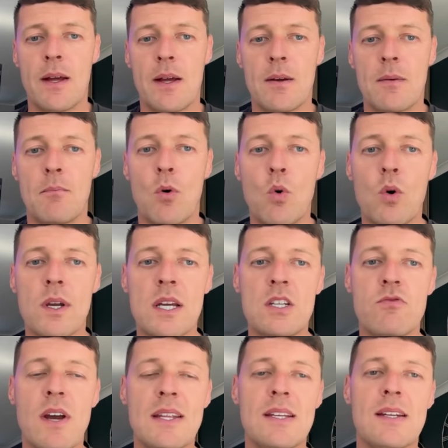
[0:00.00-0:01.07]
Mortgage
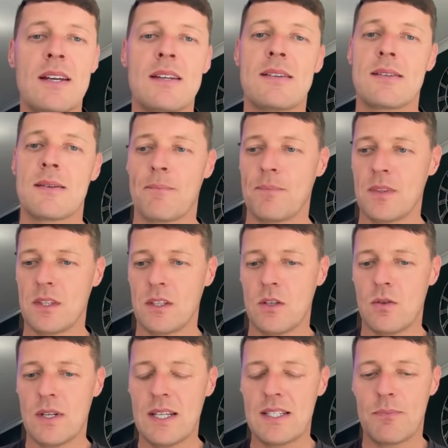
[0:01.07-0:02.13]
readiness. You
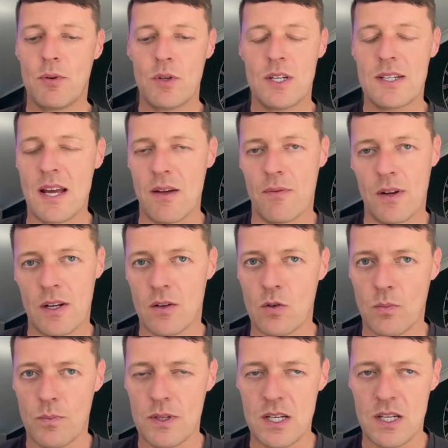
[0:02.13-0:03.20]
need to put yourself in a
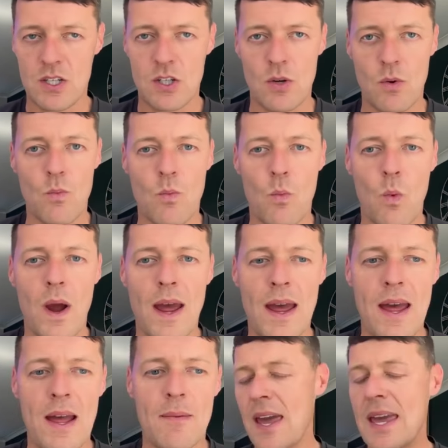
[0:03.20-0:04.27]
good position
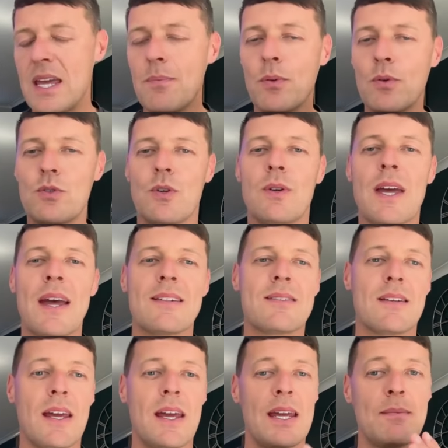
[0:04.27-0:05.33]
where you're able to get
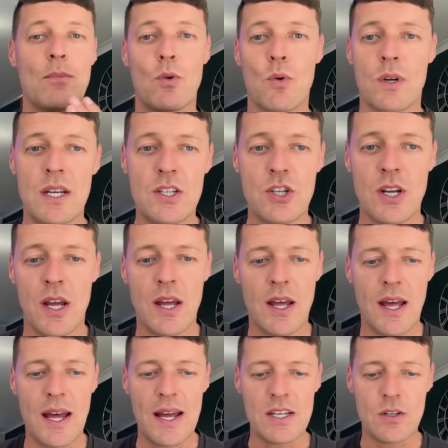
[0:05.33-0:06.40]
a mortgage,
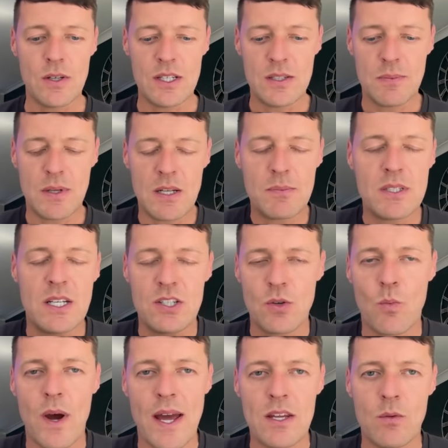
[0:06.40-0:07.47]
and you need to be in a position
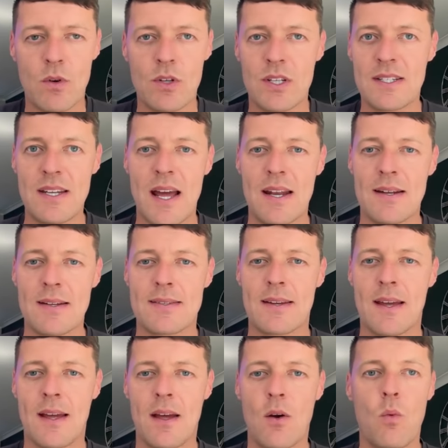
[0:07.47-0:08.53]
where you understand
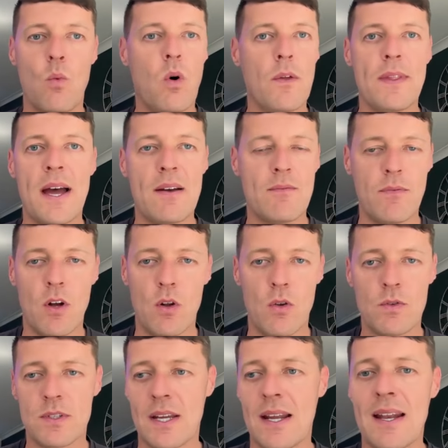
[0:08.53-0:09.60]
what that
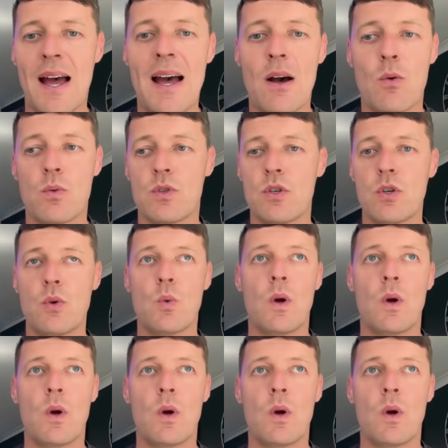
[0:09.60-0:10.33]
involves and how to